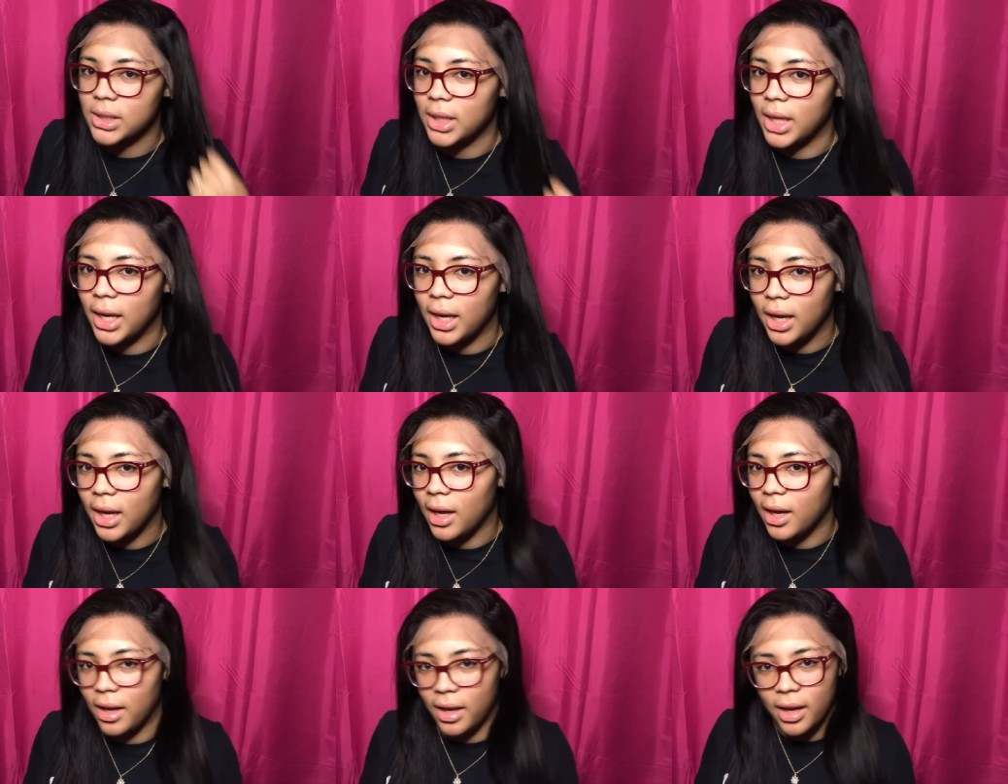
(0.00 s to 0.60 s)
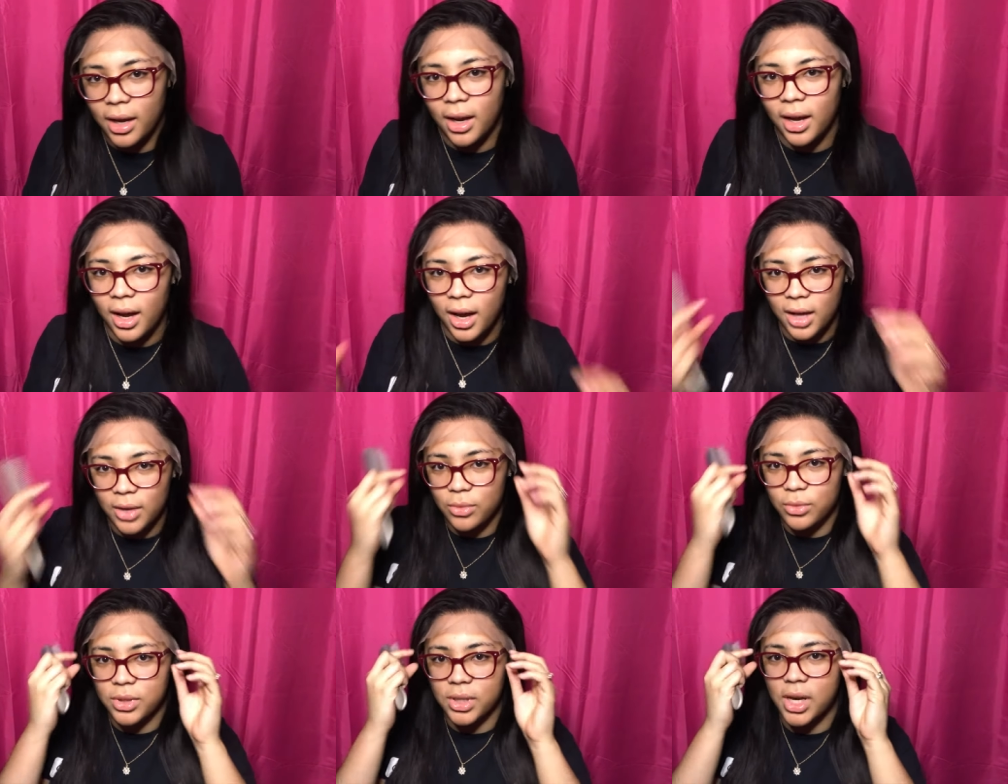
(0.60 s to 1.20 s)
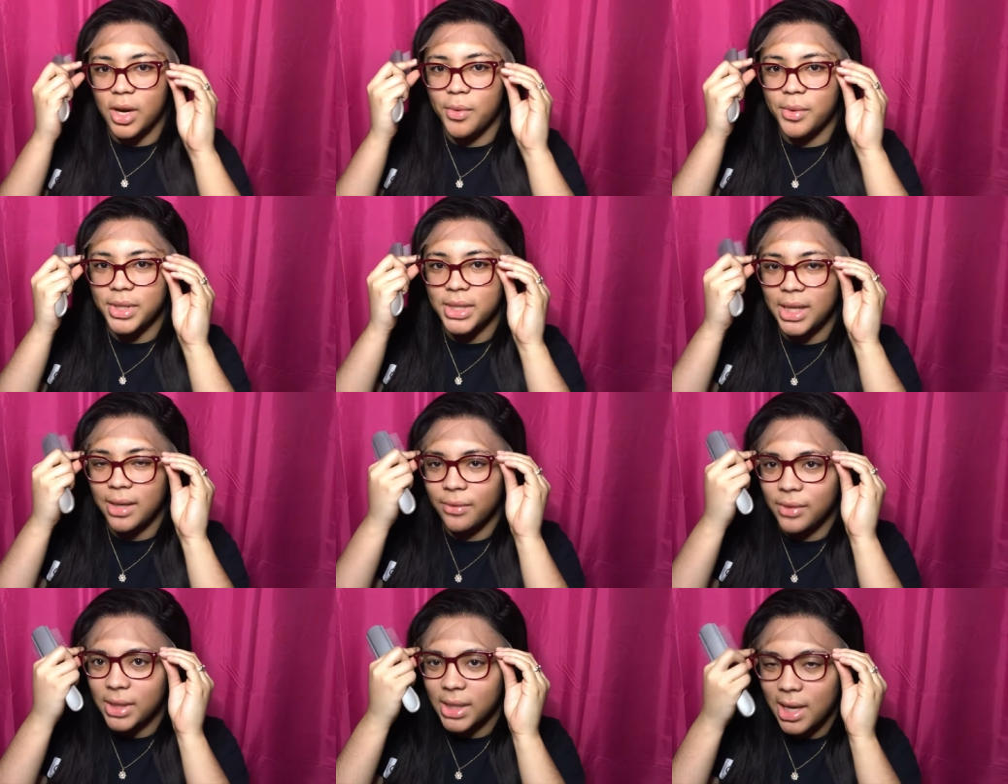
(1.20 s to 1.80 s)
Like I used to always
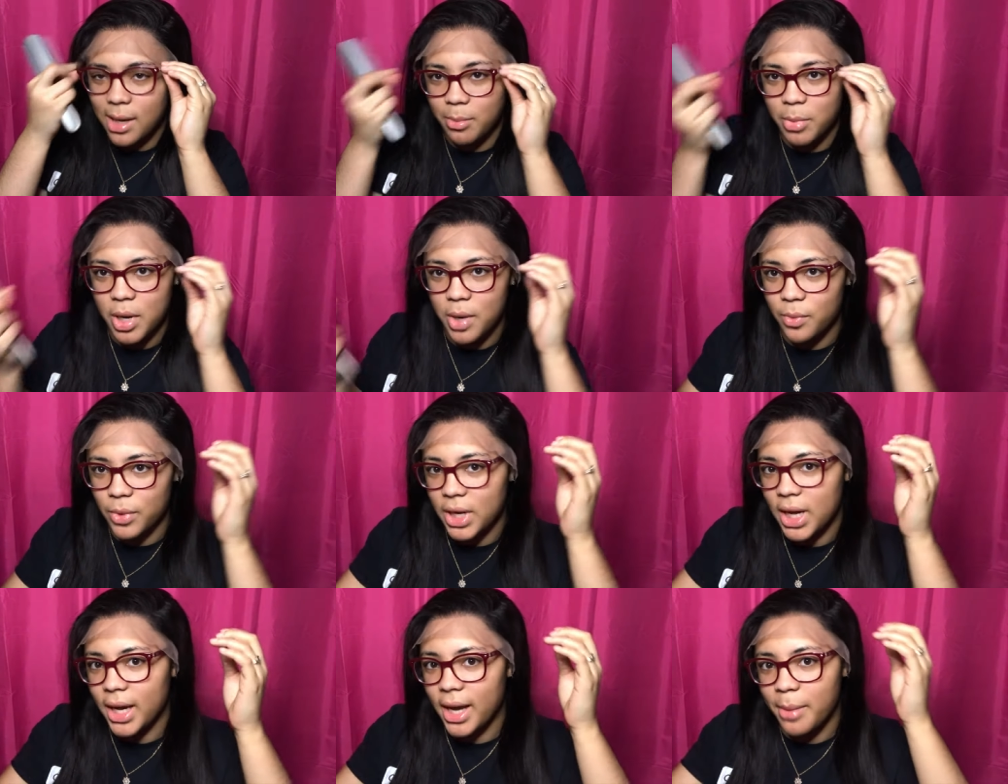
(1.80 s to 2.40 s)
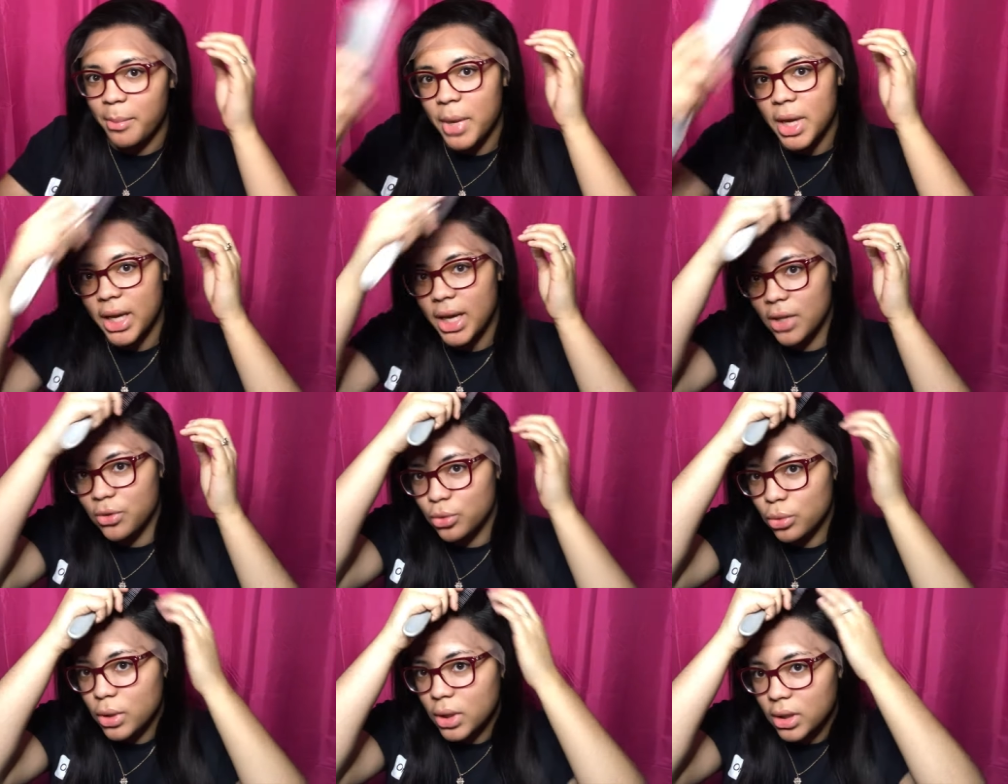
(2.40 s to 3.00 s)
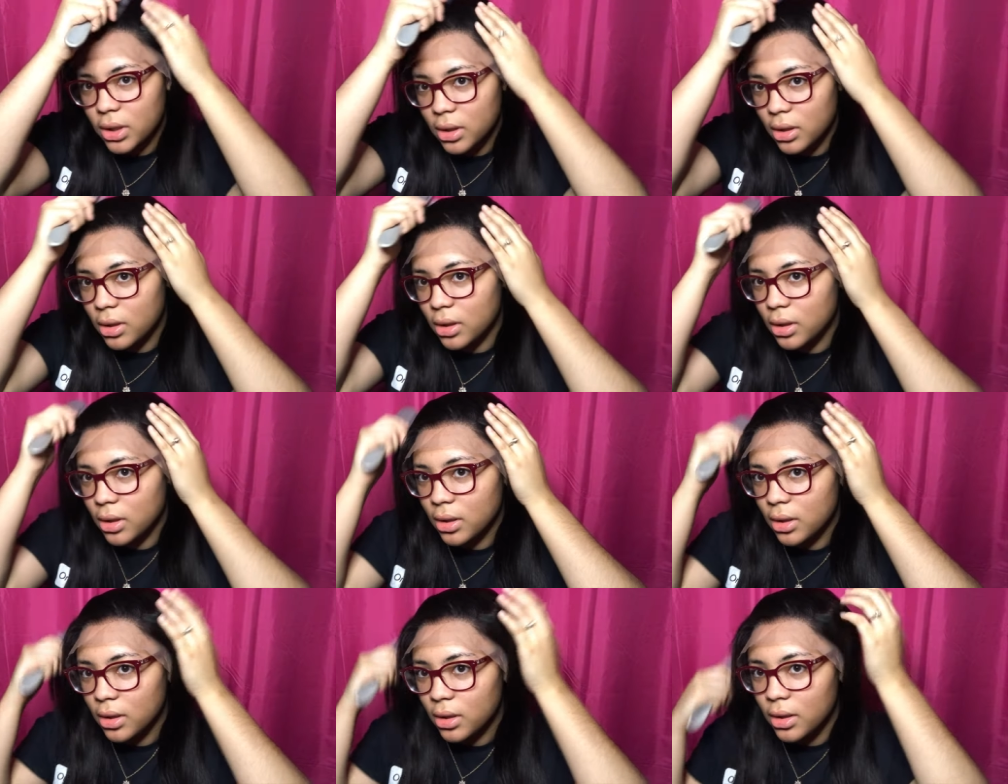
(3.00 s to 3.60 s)
have a side part when I got my natural hair
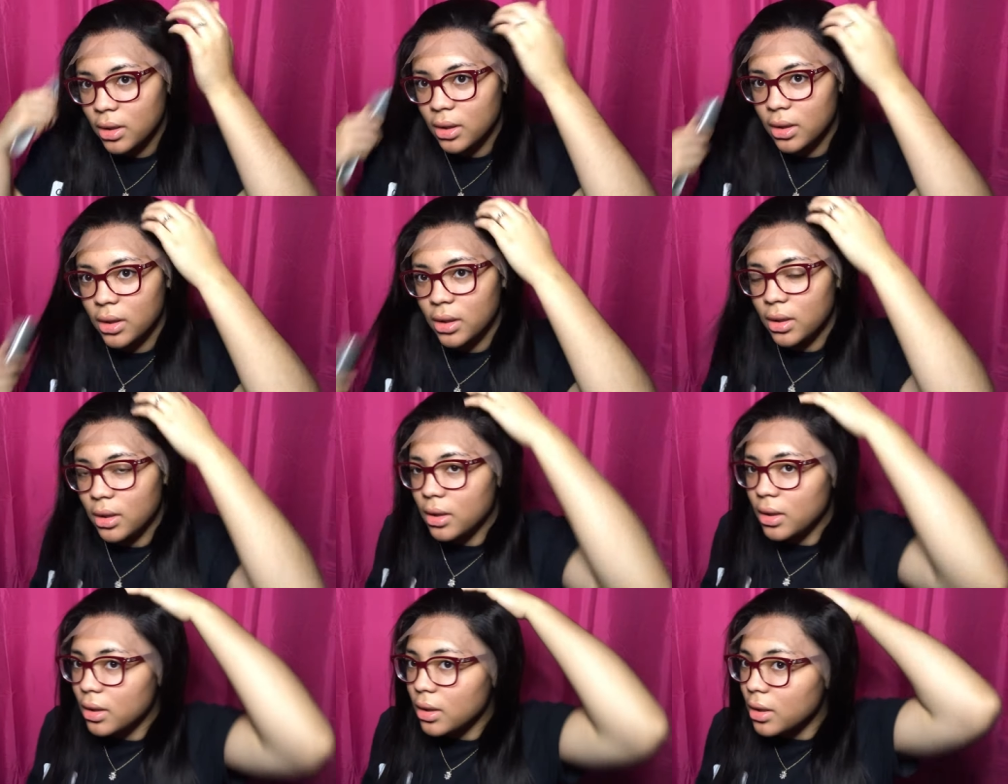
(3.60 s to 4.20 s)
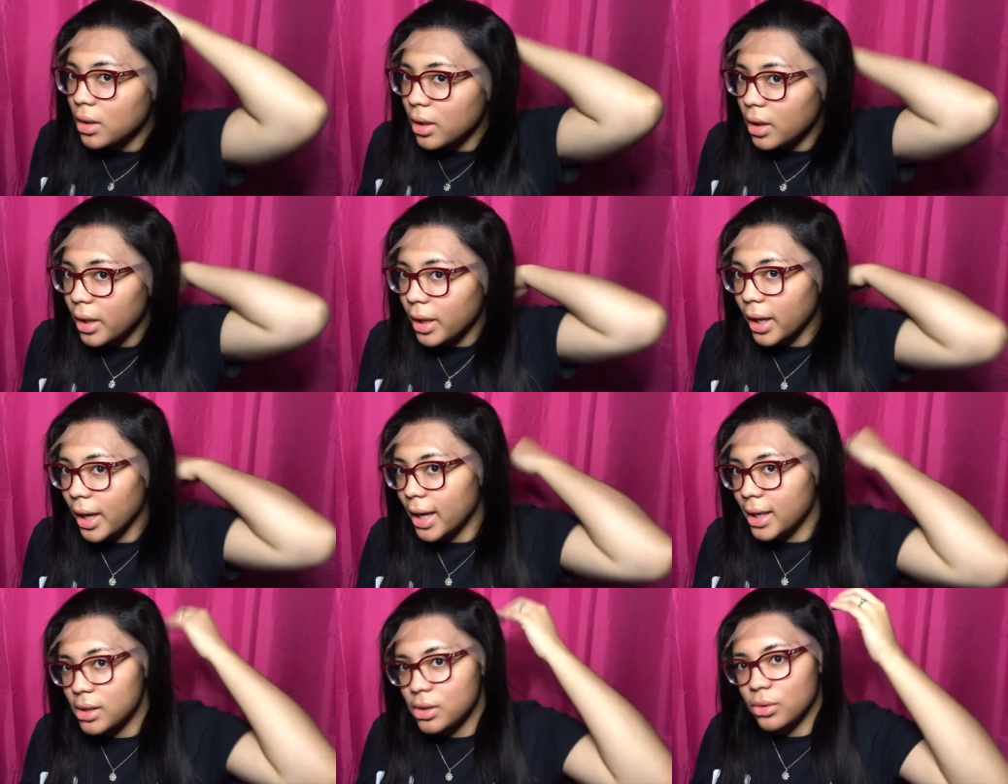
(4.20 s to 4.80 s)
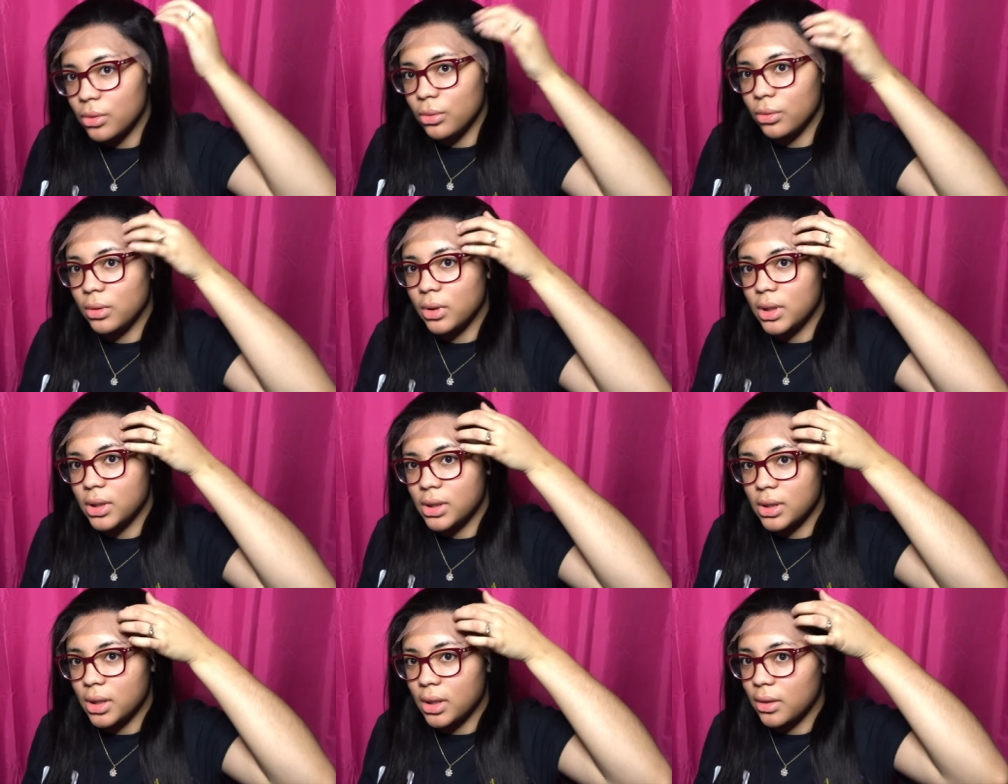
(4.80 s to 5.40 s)
done in high school
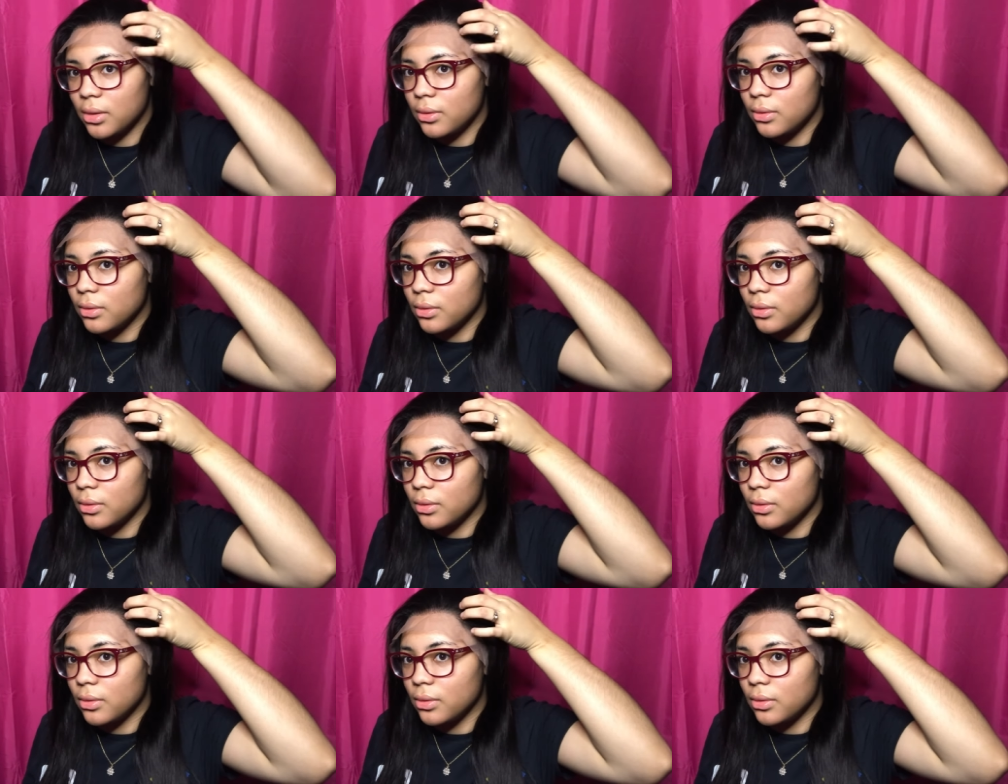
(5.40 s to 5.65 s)
and stuff.